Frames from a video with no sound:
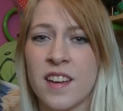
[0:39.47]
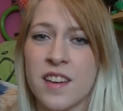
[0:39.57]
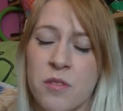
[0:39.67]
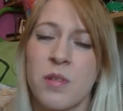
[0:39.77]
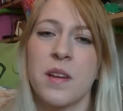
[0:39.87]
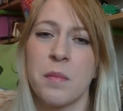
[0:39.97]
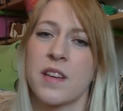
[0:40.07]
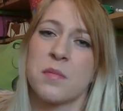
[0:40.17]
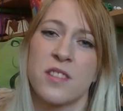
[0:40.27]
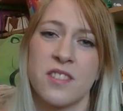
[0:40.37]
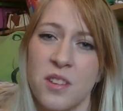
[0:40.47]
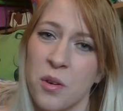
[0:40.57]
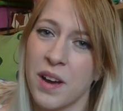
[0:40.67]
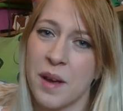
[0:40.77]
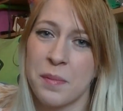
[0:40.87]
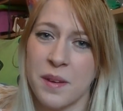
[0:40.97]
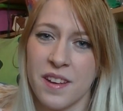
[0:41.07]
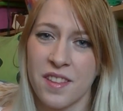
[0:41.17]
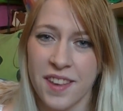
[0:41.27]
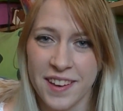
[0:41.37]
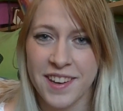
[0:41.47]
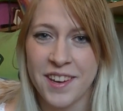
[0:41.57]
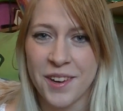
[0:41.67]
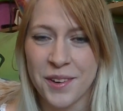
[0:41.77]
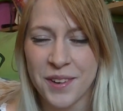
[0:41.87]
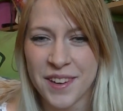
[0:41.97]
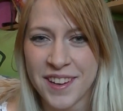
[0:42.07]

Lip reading: it really makes me so happy. Thank you.